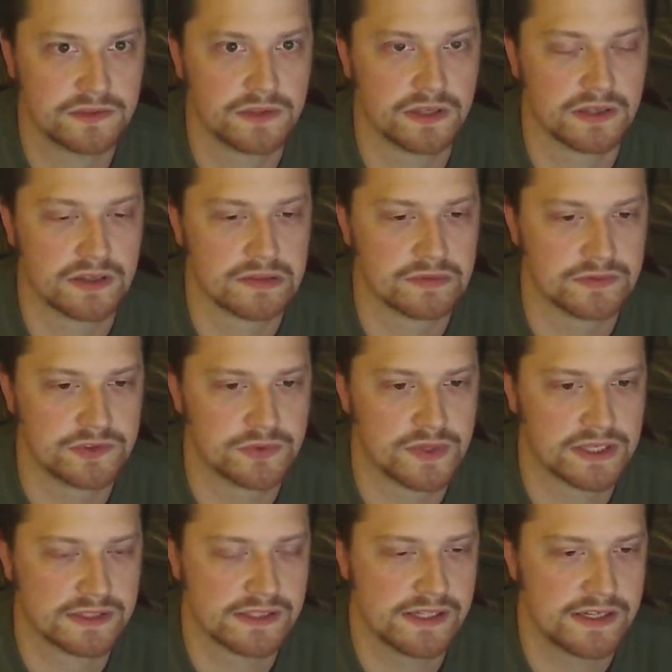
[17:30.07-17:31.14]
um,
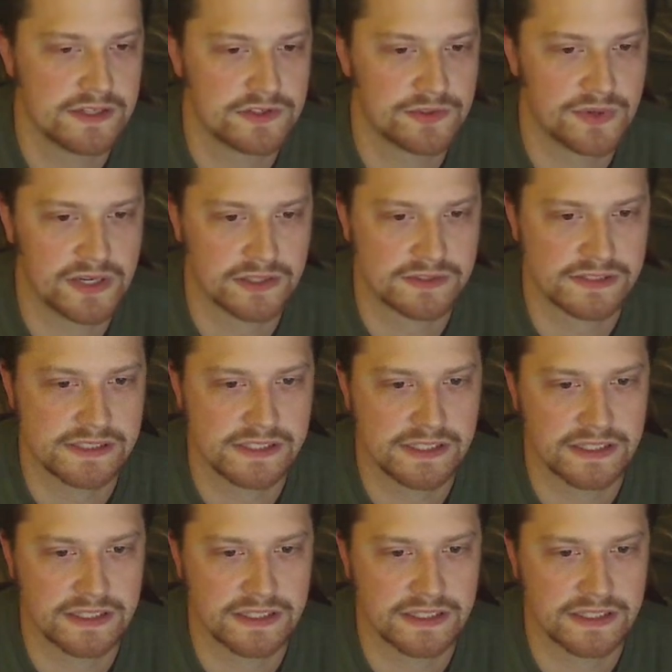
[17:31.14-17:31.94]
directly and indirectly,